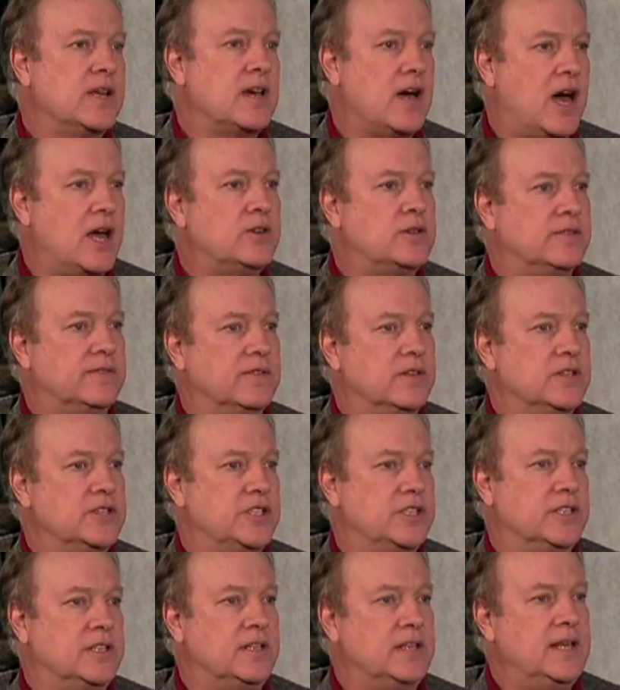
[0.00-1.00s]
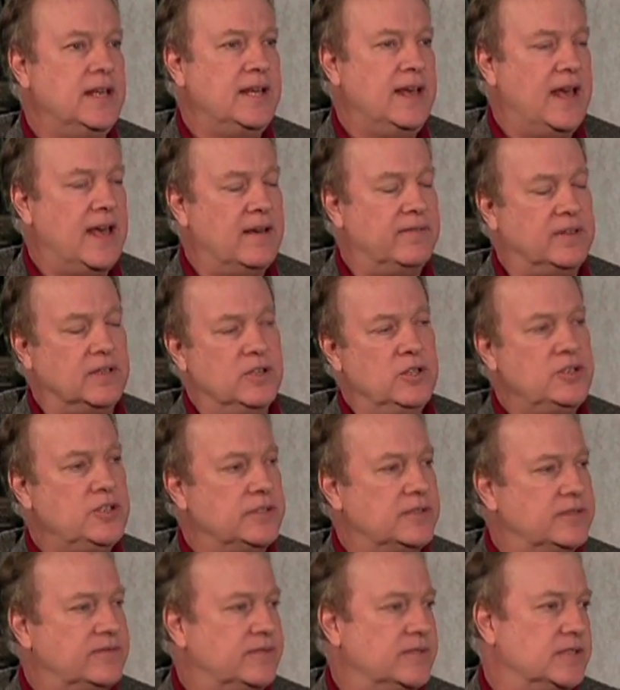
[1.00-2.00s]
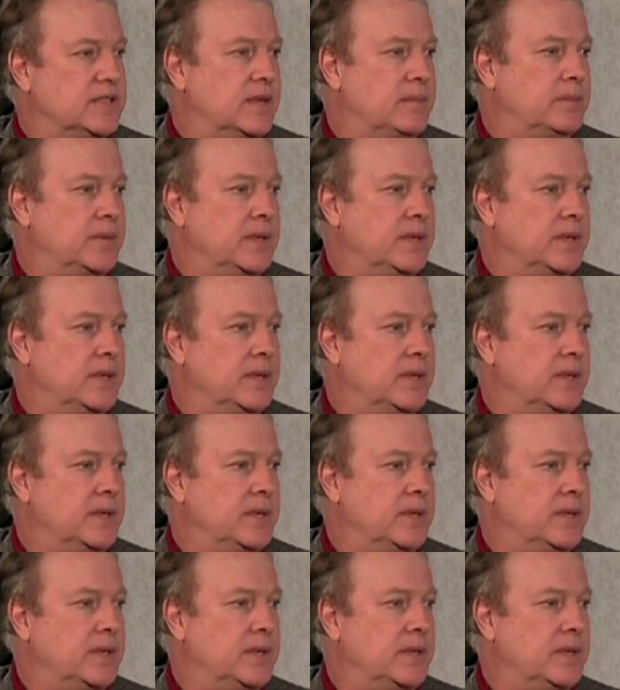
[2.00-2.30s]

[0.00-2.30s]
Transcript: controversial evolution for some